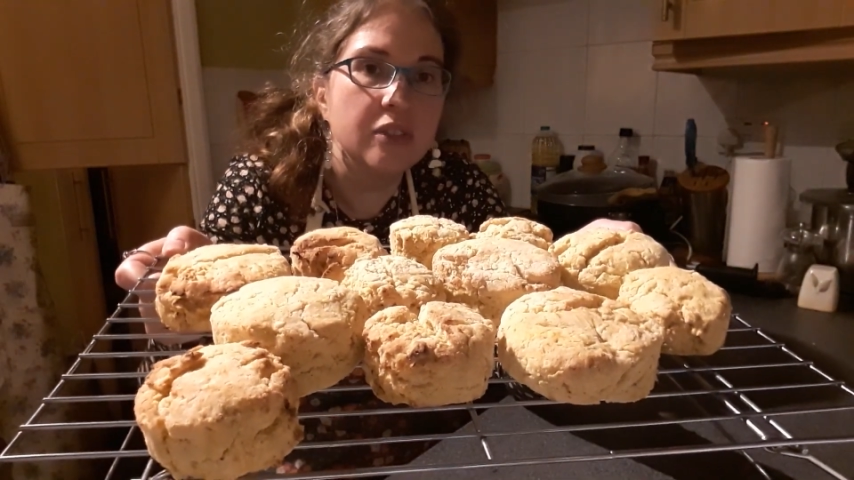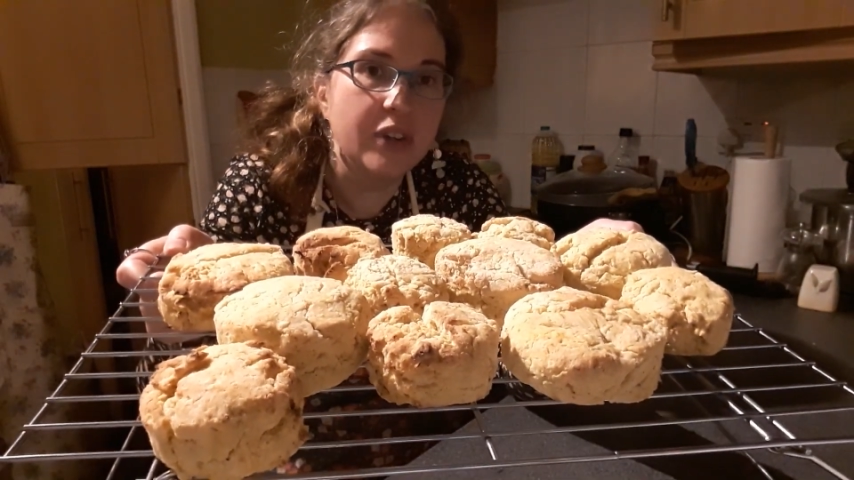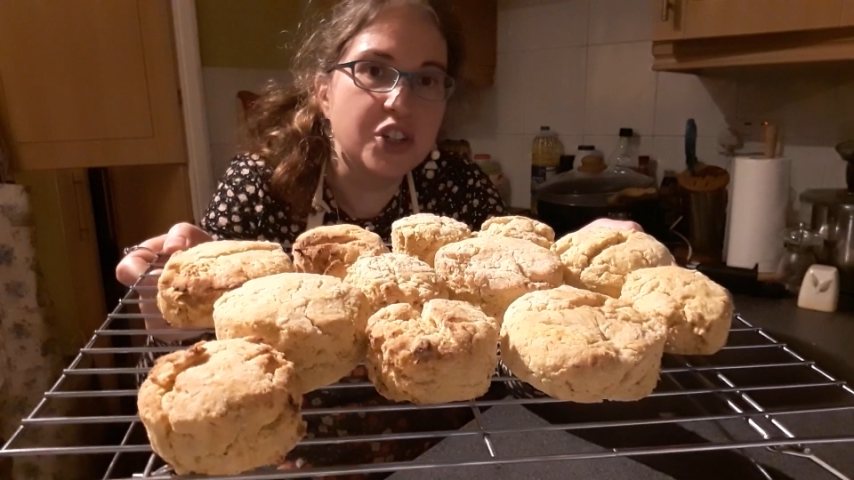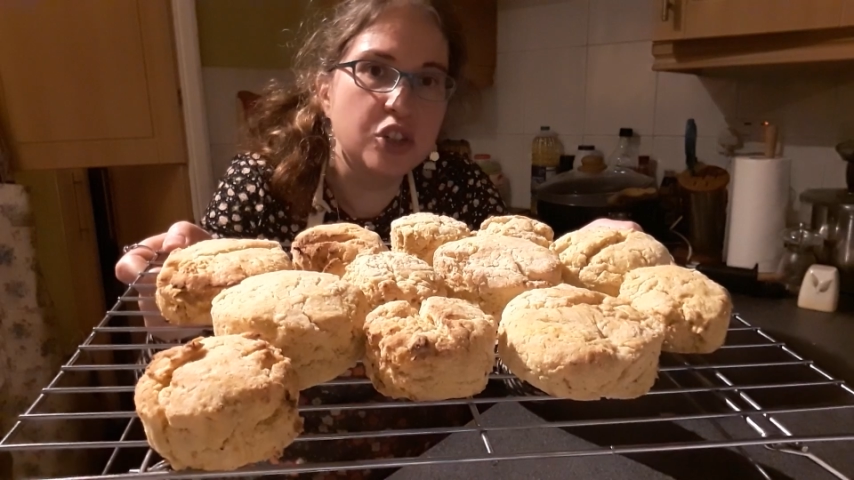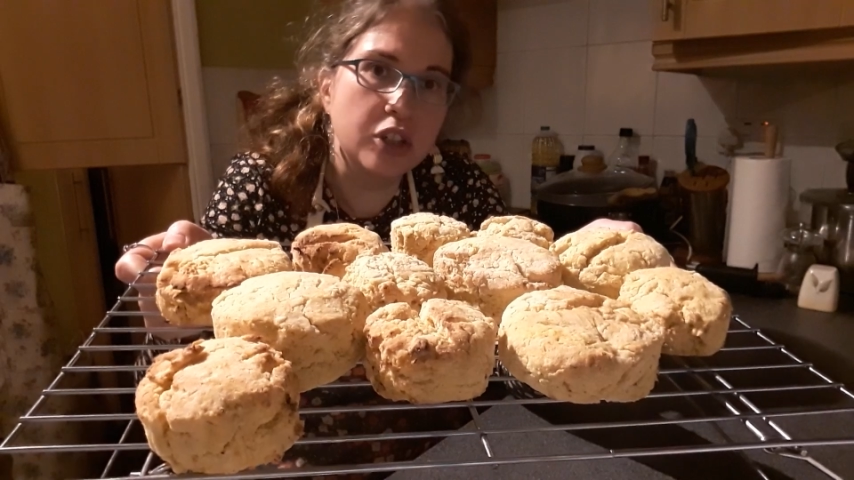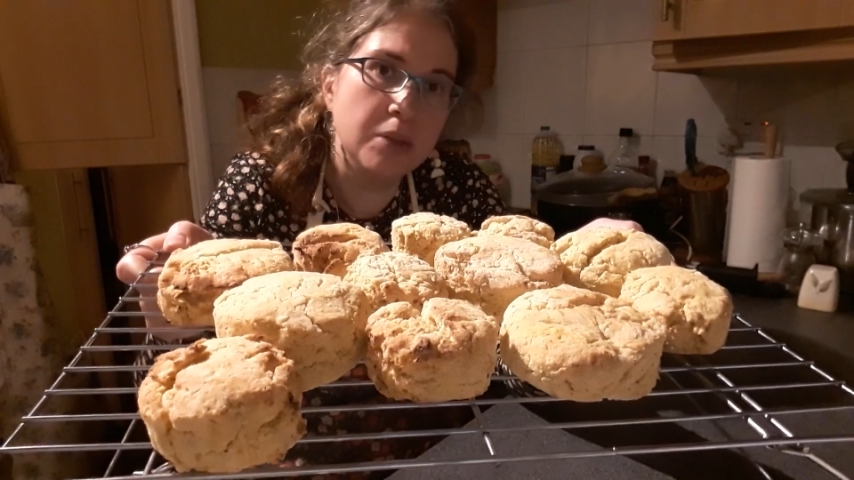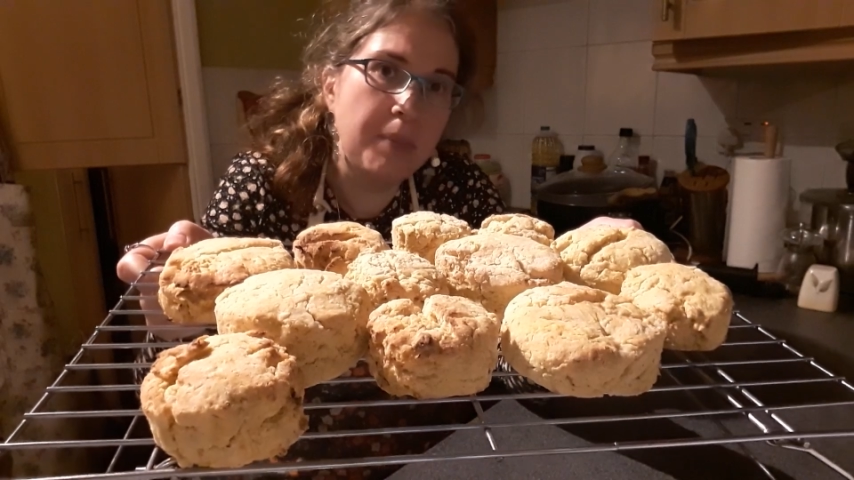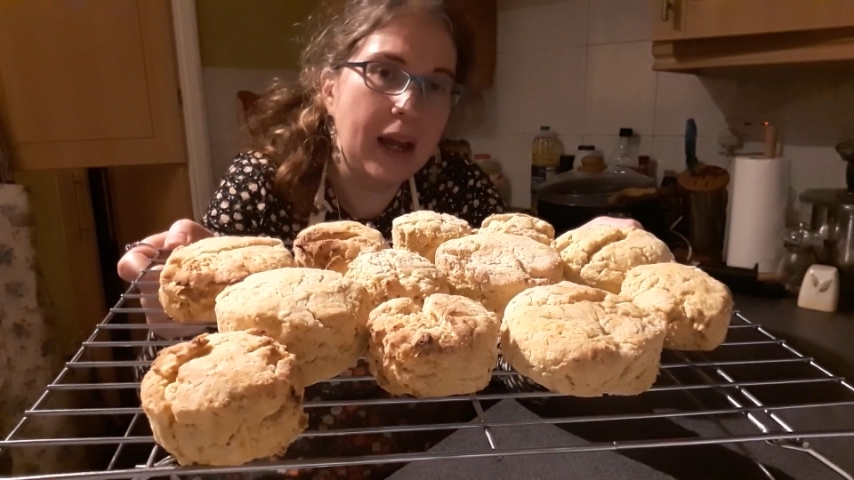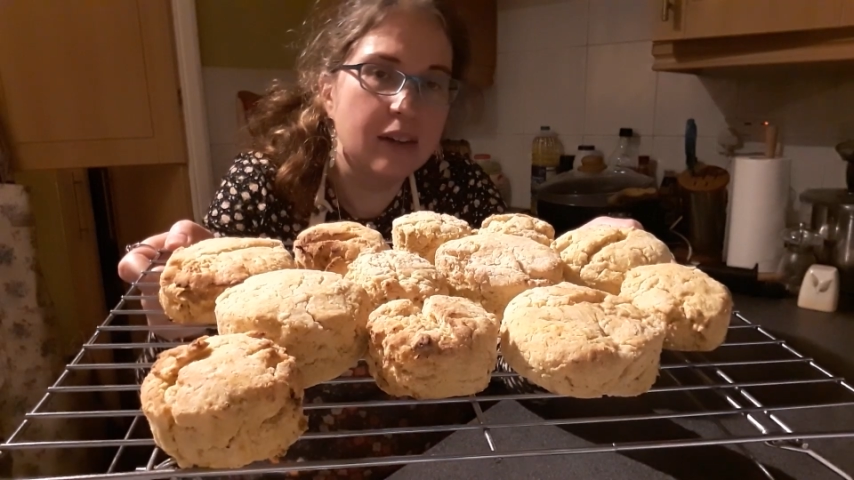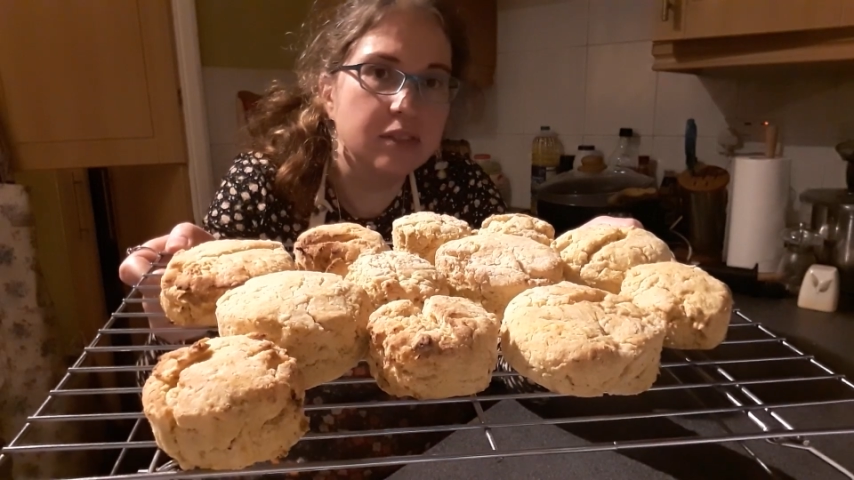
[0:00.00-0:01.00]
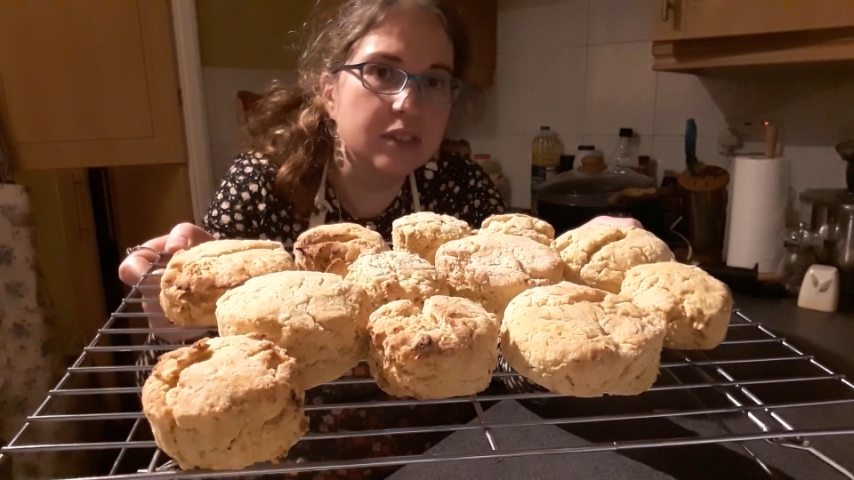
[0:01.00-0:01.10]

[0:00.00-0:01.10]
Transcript: They took about